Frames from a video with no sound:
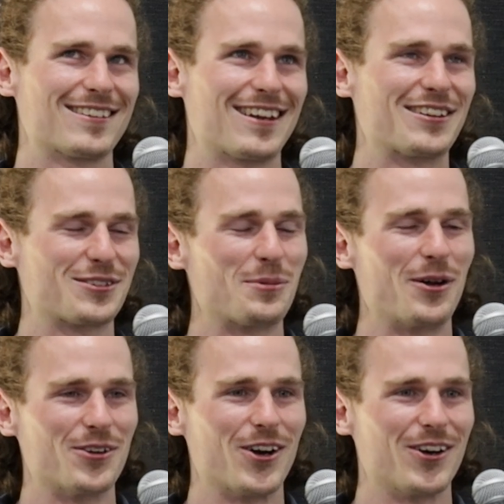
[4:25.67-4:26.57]
it's
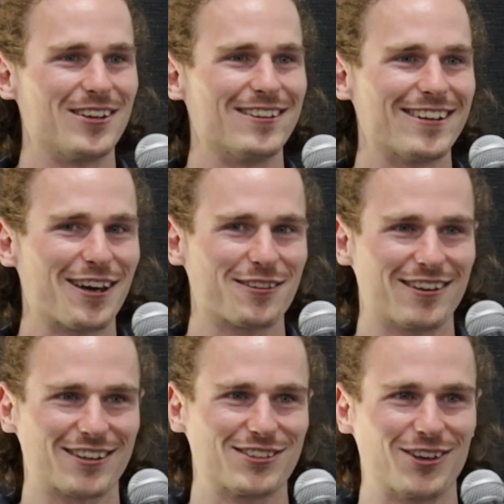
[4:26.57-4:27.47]
well known in the
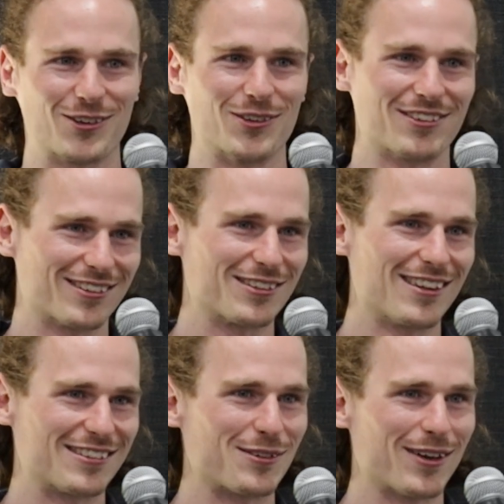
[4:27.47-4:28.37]
athletic circles,
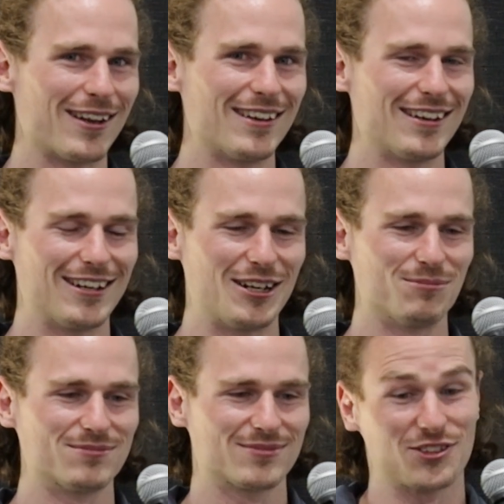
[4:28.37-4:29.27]
this event.
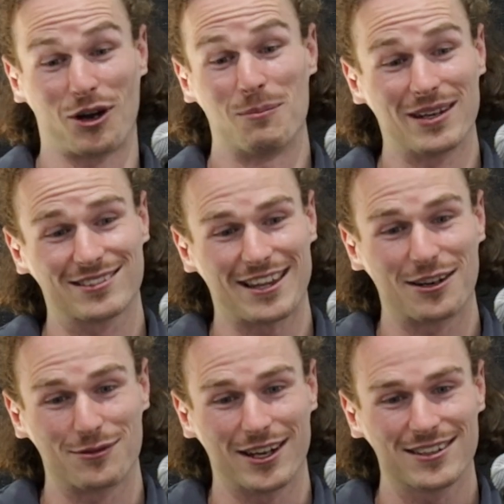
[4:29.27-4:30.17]
So I missed
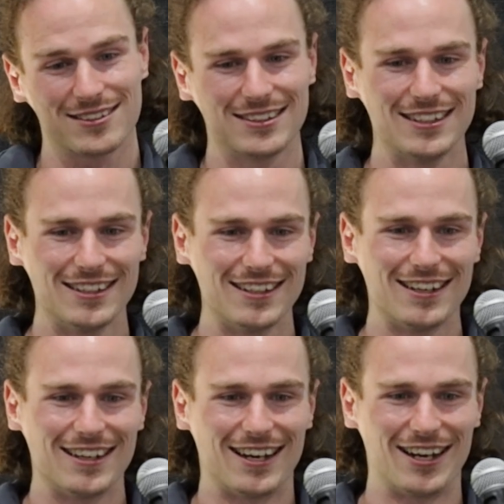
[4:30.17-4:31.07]
that event.
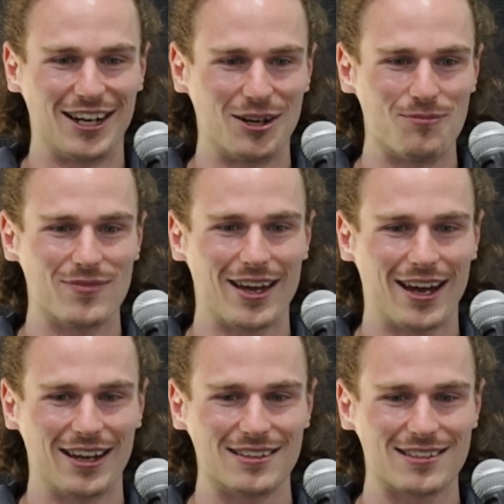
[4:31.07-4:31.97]

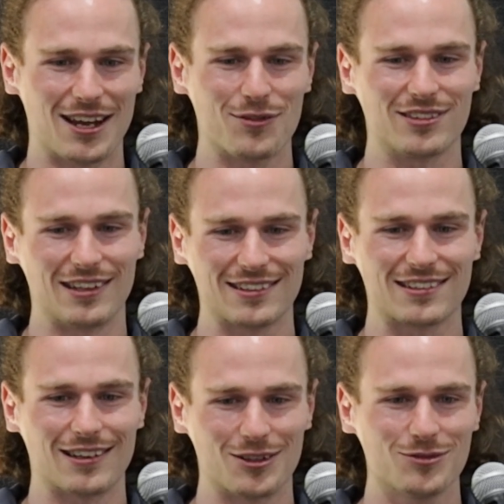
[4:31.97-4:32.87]
And ever since
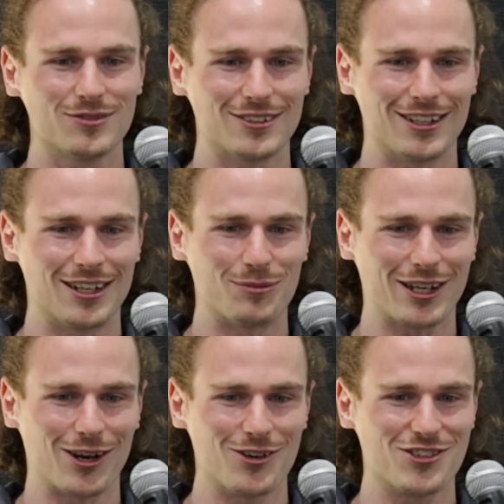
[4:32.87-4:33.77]
then, my
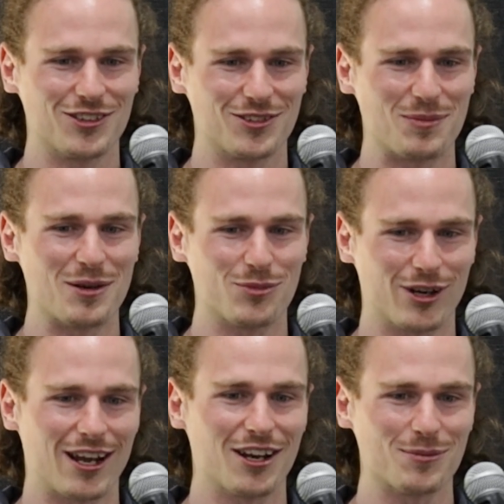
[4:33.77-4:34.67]
coach has been
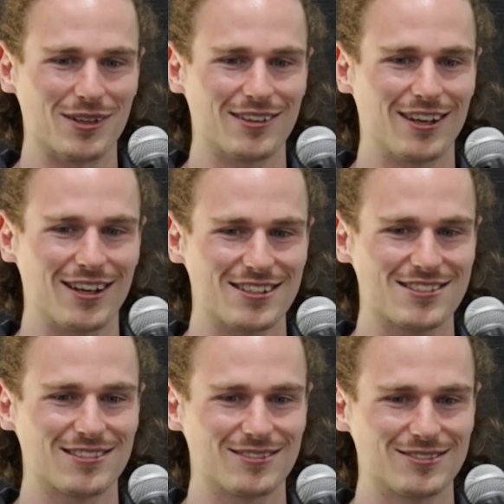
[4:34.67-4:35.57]
pretty adamant
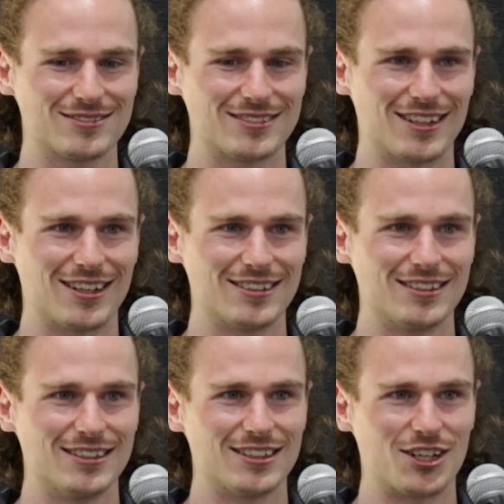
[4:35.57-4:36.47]
that... Do not dunk
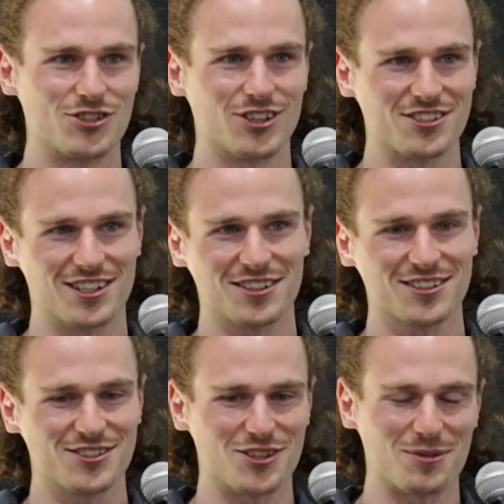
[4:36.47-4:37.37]
again. I do not
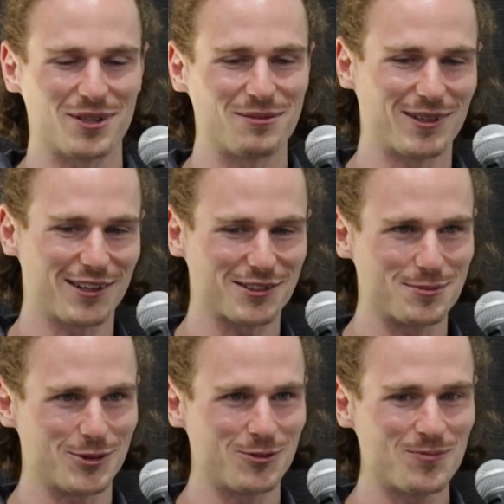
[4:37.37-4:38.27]
dunk. I do not play
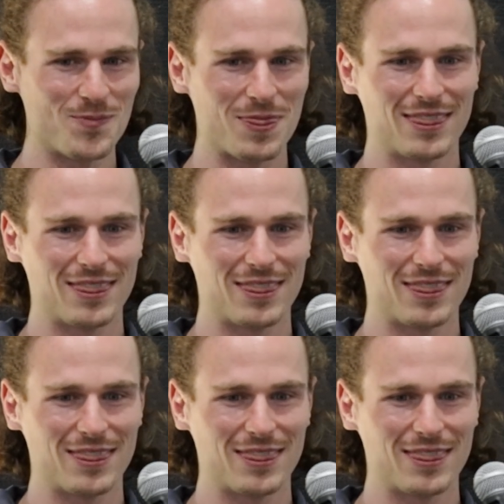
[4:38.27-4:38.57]
basketball. No.